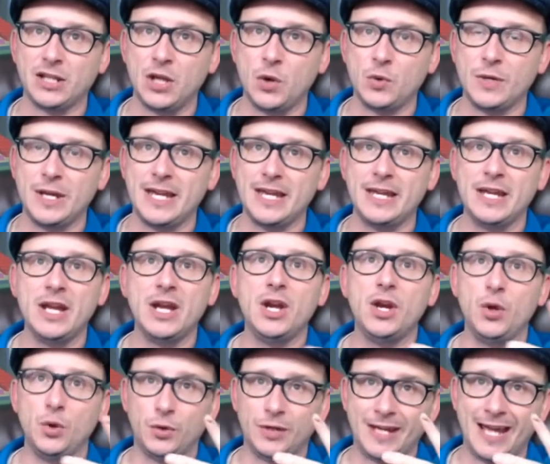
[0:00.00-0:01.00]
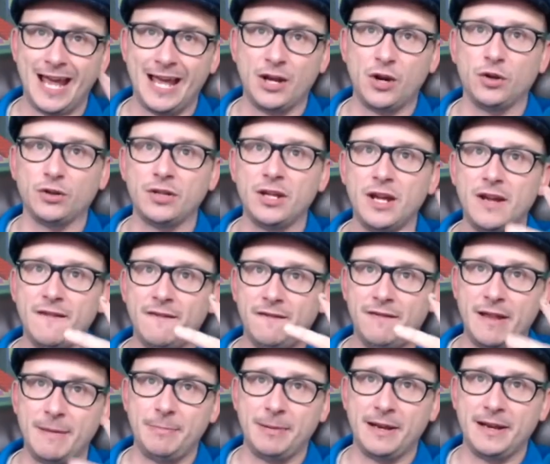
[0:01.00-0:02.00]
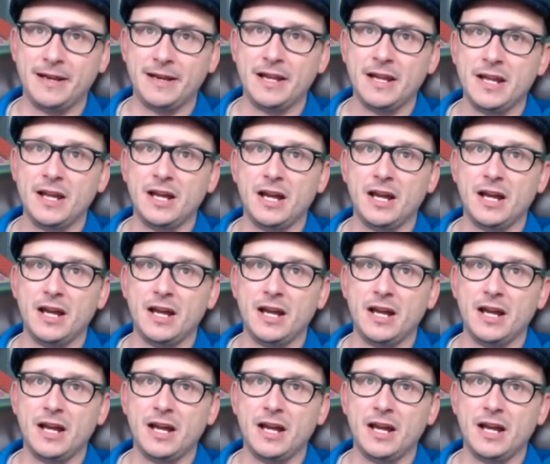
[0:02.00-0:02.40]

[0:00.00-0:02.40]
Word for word: loanee who cannot flip in,